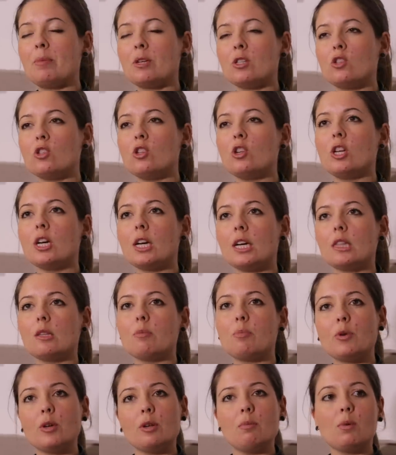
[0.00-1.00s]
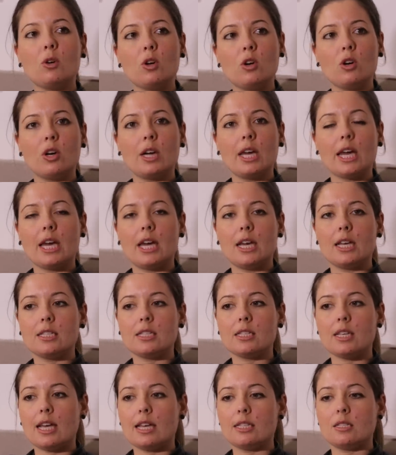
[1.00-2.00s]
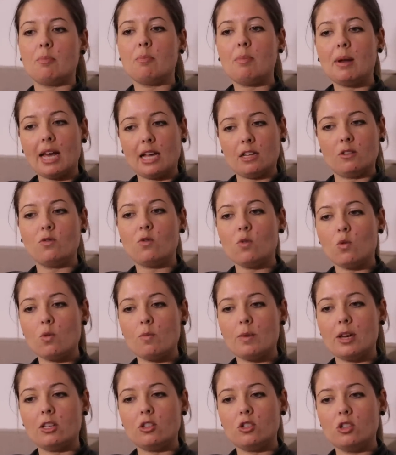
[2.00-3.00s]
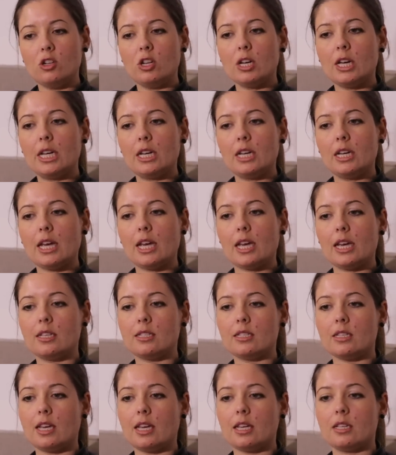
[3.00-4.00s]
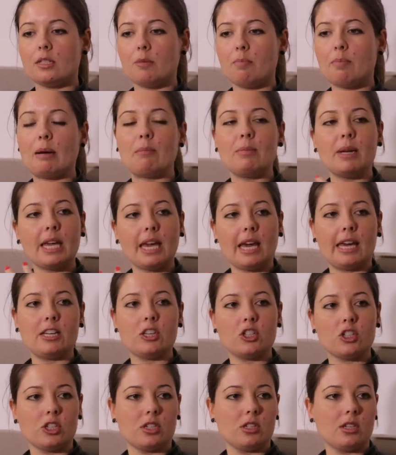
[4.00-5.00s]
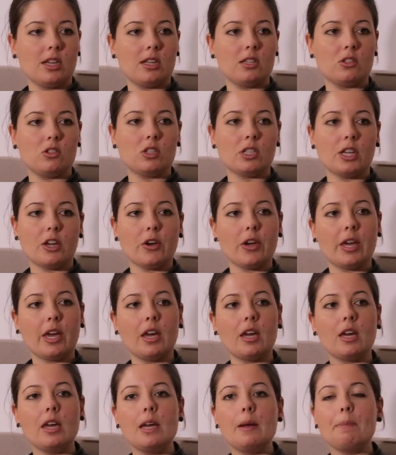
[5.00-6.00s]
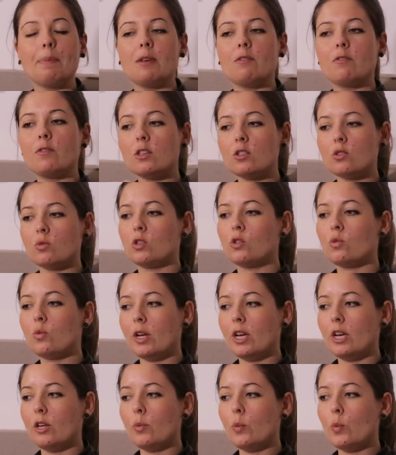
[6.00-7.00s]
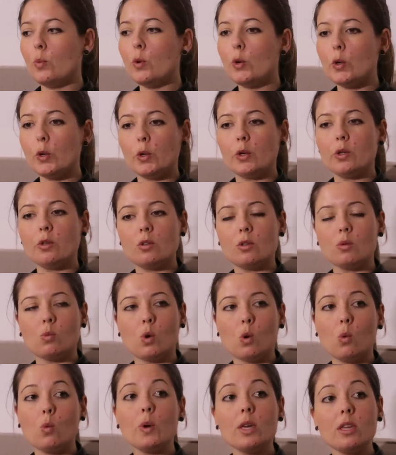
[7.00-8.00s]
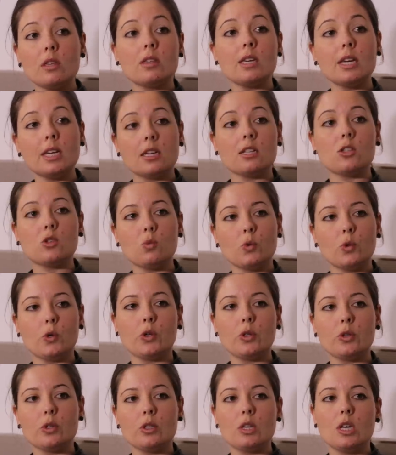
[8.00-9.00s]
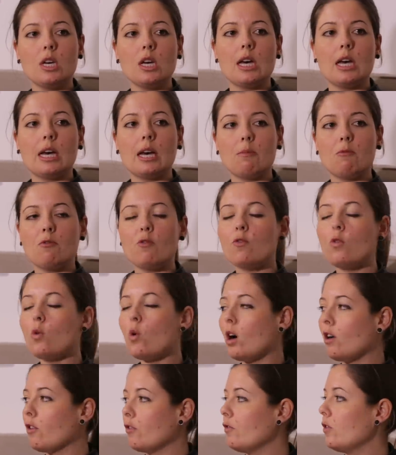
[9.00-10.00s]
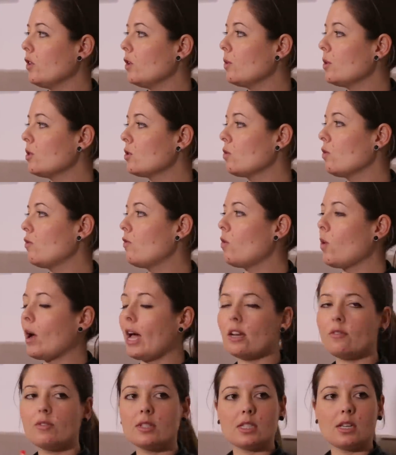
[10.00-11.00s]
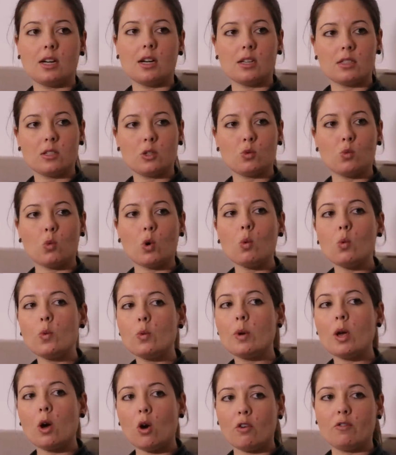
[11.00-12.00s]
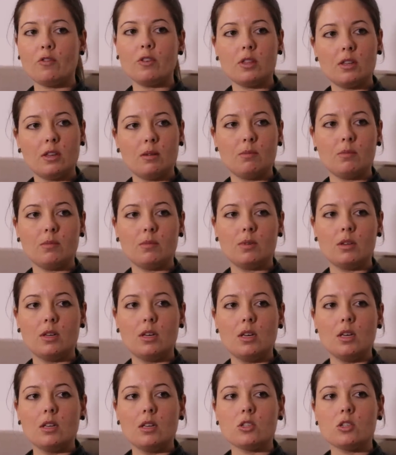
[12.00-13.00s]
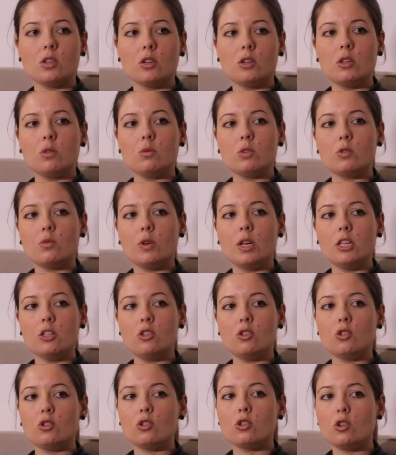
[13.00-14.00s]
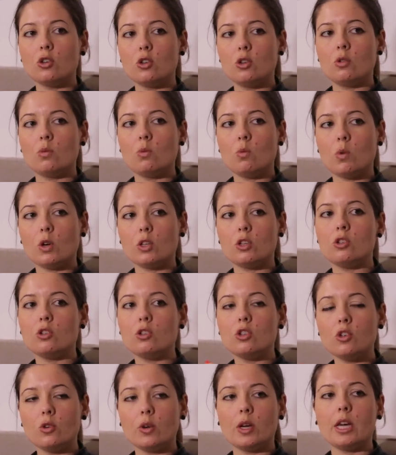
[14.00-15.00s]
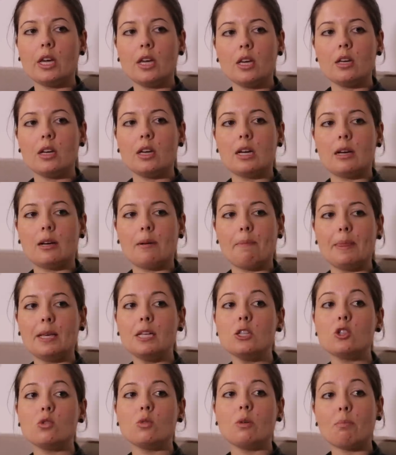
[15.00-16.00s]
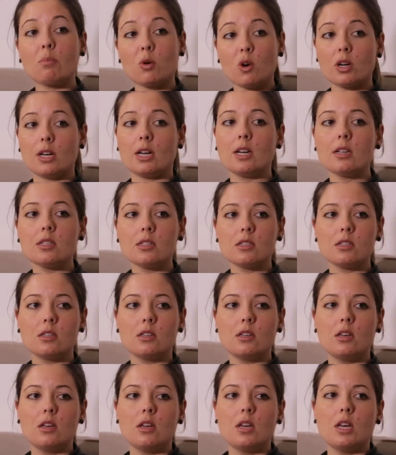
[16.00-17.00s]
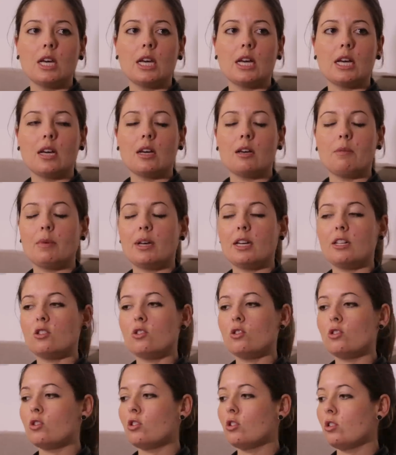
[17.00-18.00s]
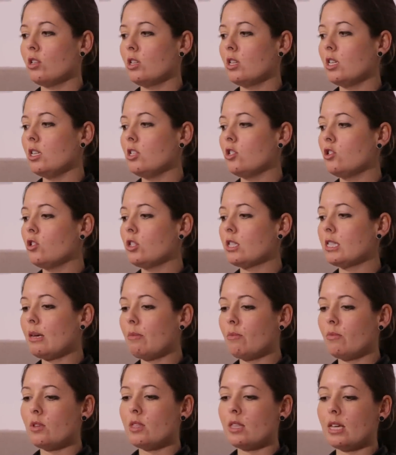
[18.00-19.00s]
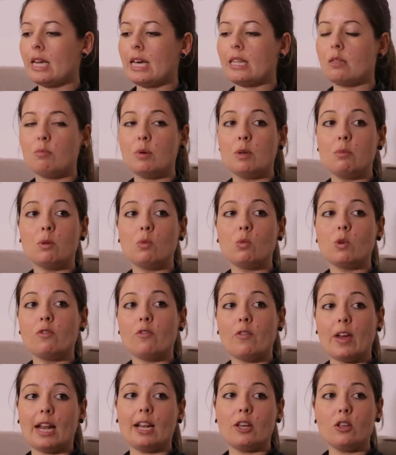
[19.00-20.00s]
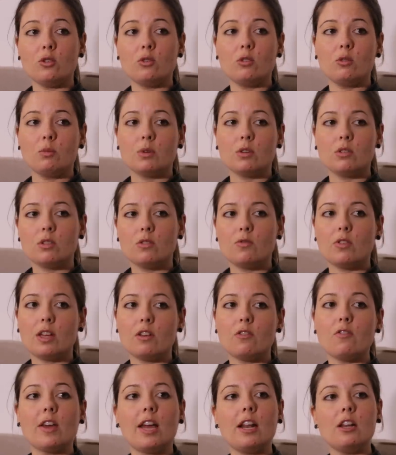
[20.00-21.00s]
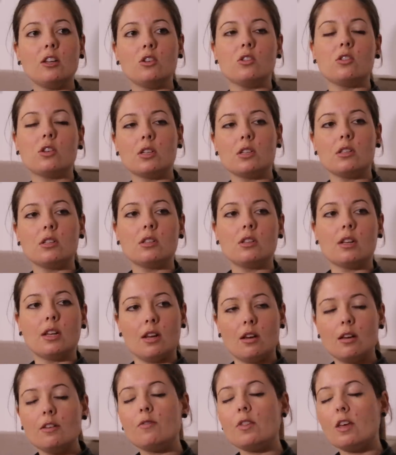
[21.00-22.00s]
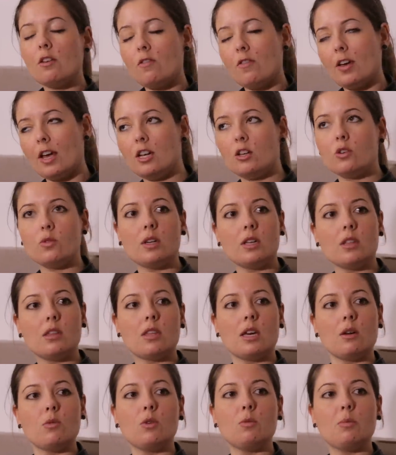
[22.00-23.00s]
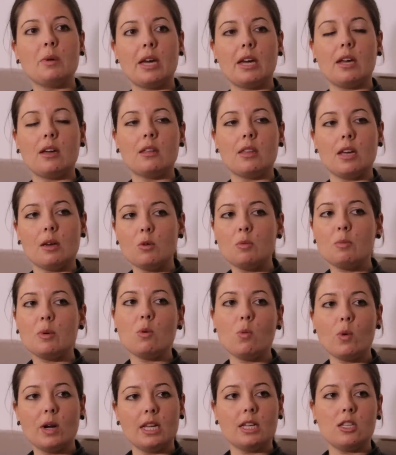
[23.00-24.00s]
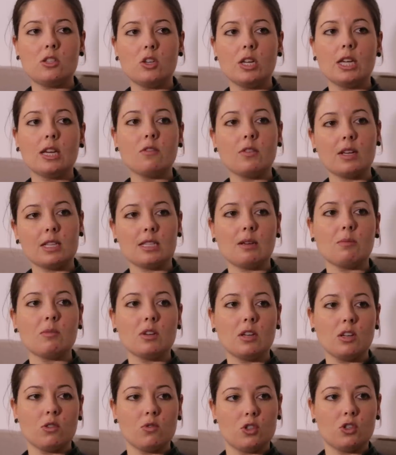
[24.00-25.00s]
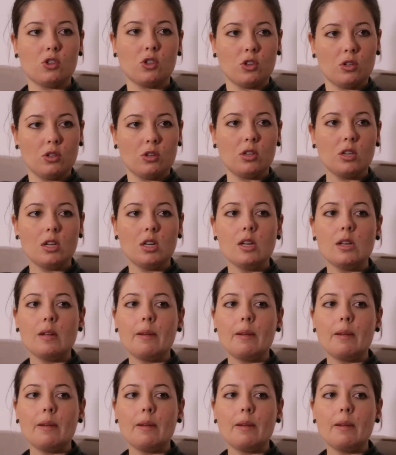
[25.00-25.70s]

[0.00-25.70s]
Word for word: but to look at the pretty blog as as a platform and to look at it as as a publication and to say okay if this was really worth what we think it's worth yeah. um, for our viewers or for advertisers what will we offer them so it was really to turn what you're doing um, into a product mm. um, and to turn it into something that other people would value hmm. because if they'd valued it if they value it they would be they would be willing to give us something yeah. in return